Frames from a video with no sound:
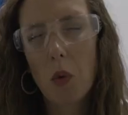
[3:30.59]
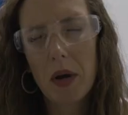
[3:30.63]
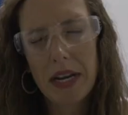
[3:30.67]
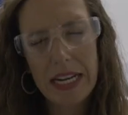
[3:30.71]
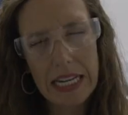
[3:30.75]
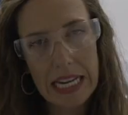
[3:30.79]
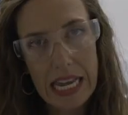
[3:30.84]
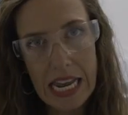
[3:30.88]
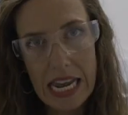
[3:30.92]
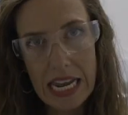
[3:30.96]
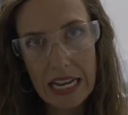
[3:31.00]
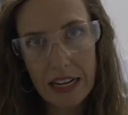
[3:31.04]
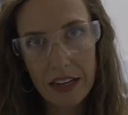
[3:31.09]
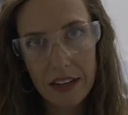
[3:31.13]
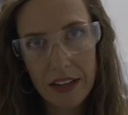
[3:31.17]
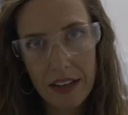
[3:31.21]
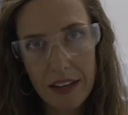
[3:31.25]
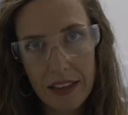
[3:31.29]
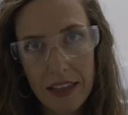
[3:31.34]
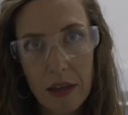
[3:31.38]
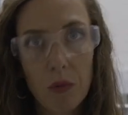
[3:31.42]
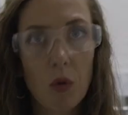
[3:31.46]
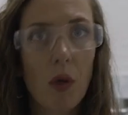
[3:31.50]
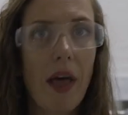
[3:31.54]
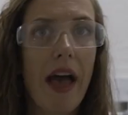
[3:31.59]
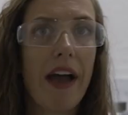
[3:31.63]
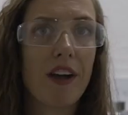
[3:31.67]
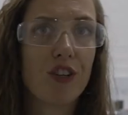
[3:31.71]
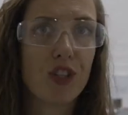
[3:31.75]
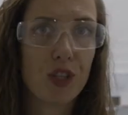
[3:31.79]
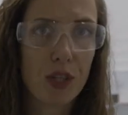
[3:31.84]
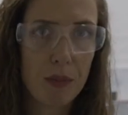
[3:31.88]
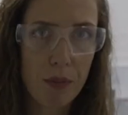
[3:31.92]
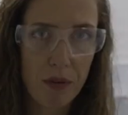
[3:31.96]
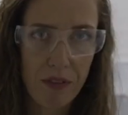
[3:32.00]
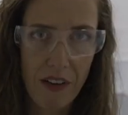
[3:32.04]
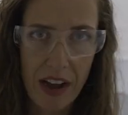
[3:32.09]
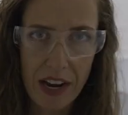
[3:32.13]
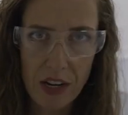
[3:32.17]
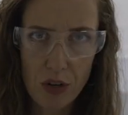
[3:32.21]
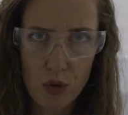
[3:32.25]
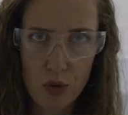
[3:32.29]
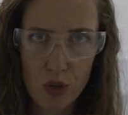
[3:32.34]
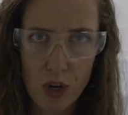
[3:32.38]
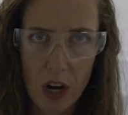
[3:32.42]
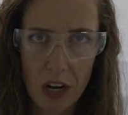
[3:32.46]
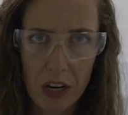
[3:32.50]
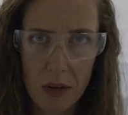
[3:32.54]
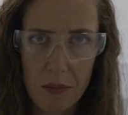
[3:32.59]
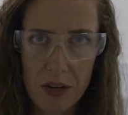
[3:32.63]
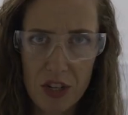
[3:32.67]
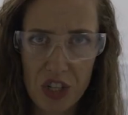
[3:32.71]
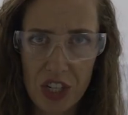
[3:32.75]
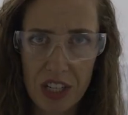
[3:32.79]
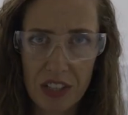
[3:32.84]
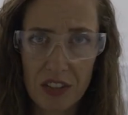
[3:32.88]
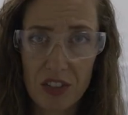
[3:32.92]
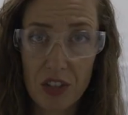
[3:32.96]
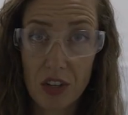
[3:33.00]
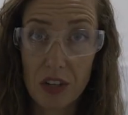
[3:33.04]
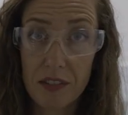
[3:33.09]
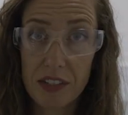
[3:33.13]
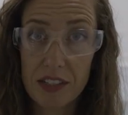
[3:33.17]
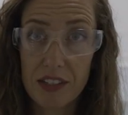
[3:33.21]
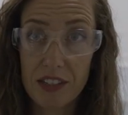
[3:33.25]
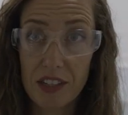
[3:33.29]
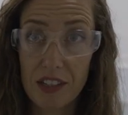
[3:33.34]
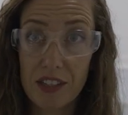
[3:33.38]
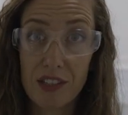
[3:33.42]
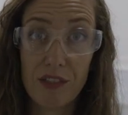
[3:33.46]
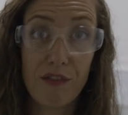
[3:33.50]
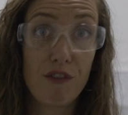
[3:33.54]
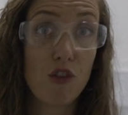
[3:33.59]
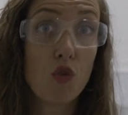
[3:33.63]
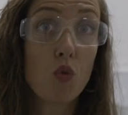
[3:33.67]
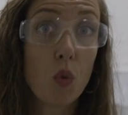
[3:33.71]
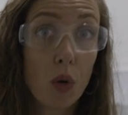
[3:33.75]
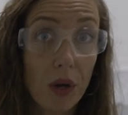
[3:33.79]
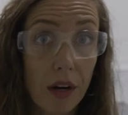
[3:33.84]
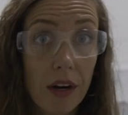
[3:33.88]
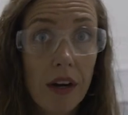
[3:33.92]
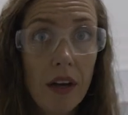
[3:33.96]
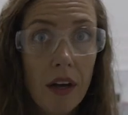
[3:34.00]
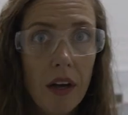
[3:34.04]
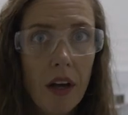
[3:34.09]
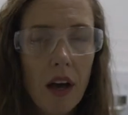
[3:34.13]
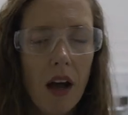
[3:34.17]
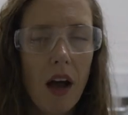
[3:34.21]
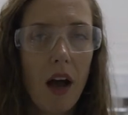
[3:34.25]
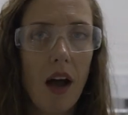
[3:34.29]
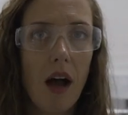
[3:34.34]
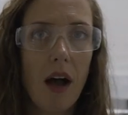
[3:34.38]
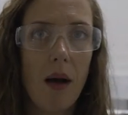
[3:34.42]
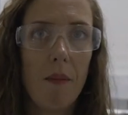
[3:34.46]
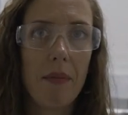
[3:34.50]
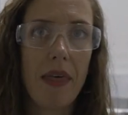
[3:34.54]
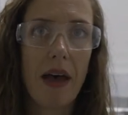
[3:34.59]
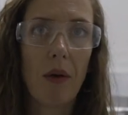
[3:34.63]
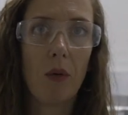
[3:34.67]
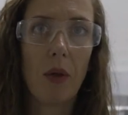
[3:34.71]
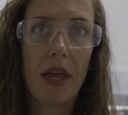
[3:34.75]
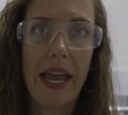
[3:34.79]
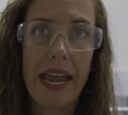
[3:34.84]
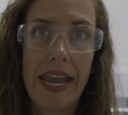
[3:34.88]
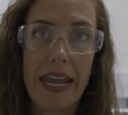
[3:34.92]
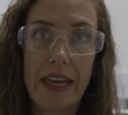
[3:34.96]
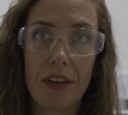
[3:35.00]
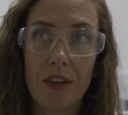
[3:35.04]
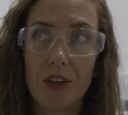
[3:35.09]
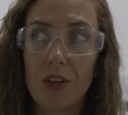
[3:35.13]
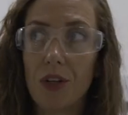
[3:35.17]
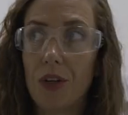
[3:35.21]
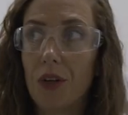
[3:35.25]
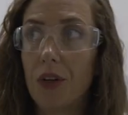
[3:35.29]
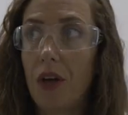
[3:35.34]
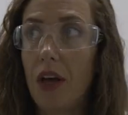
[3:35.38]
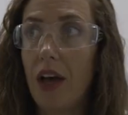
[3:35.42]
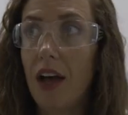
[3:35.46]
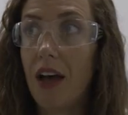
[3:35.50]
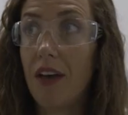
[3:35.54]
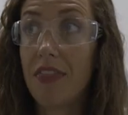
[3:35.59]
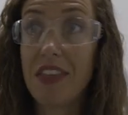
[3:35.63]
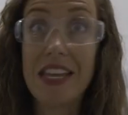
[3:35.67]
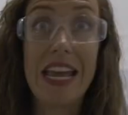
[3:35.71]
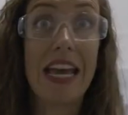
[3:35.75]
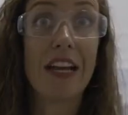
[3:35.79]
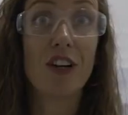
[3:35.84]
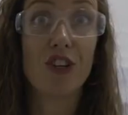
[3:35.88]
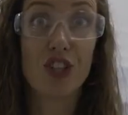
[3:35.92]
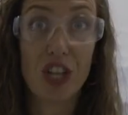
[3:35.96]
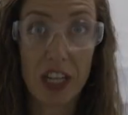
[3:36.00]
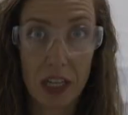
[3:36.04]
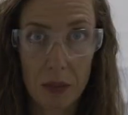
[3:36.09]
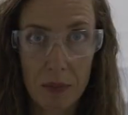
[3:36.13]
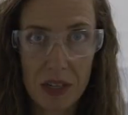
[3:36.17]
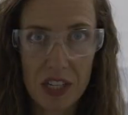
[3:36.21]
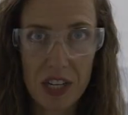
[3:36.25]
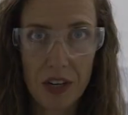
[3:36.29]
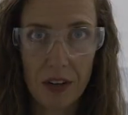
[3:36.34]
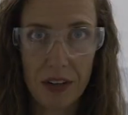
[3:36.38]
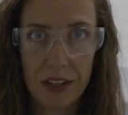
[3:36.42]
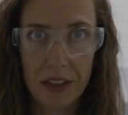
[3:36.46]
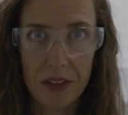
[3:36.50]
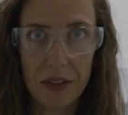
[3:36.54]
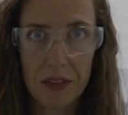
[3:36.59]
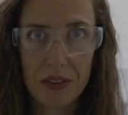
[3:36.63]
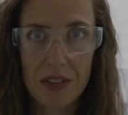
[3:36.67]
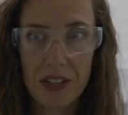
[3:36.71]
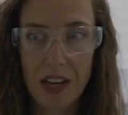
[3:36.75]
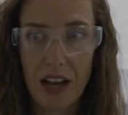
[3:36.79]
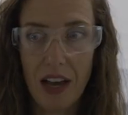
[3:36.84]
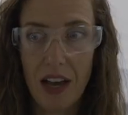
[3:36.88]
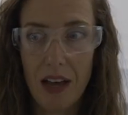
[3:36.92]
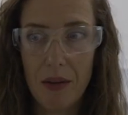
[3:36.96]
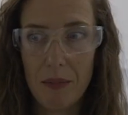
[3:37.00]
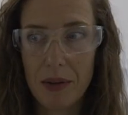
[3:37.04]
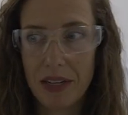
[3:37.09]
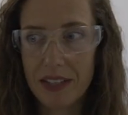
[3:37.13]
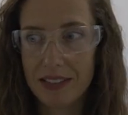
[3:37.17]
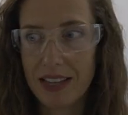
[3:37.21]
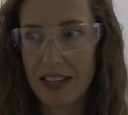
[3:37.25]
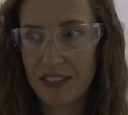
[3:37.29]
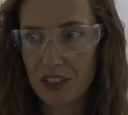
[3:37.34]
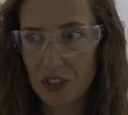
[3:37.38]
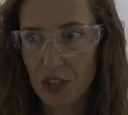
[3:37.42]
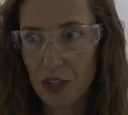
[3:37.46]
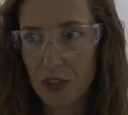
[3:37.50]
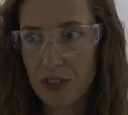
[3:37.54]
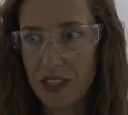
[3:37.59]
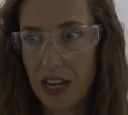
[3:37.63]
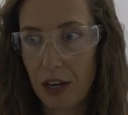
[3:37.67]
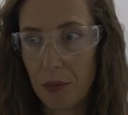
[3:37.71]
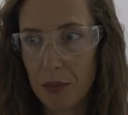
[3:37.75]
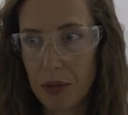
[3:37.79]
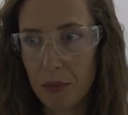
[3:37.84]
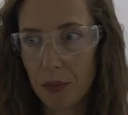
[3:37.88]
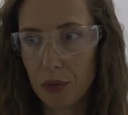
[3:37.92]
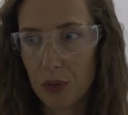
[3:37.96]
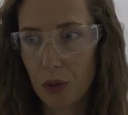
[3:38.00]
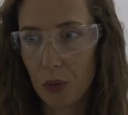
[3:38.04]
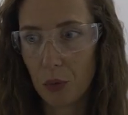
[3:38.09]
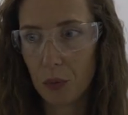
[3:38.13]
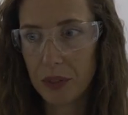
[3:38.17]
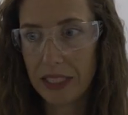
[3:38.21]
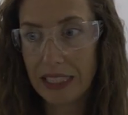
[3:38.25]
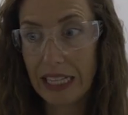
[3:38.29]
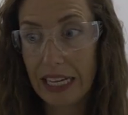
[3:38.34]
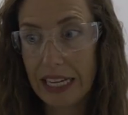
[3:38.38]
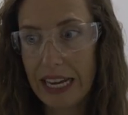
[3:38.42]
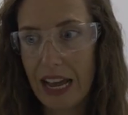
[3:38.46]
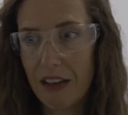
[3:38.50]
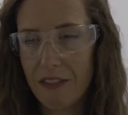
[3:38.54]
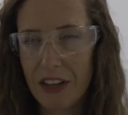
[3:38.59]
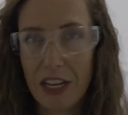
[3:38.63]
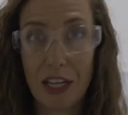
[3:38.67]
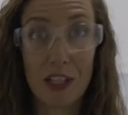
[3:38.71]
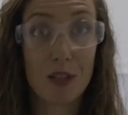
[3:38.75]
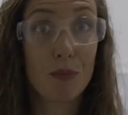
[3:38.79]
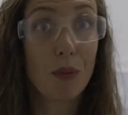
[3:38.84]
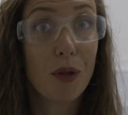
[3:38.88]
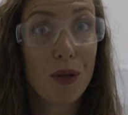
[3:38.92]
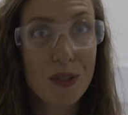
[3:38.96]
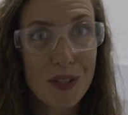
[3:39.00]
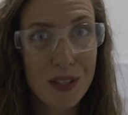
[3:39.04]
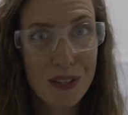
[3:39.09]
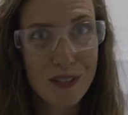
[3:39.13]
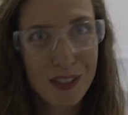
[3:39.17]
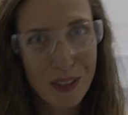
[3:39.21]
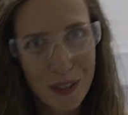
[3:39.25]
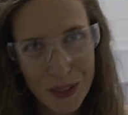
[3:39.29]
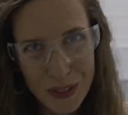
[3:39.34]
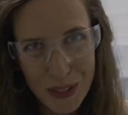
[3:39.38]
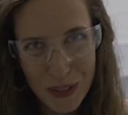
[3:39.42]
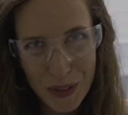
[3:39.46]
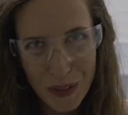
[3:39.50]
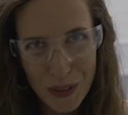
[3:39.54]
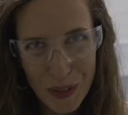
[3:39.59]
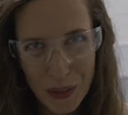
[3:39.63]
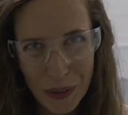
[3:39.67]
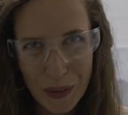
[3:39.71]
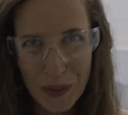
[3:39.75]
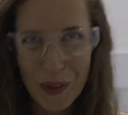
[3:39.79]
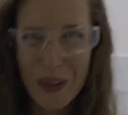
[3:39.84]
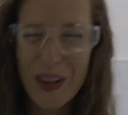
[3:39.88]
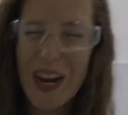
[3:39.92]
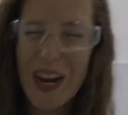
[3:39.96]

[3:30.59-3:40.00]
1 in Canada that will actually provide neutron imaging services. Fewer that will handle the energetic materials because, as it turns out, people don't really like having explosives close to a nuclear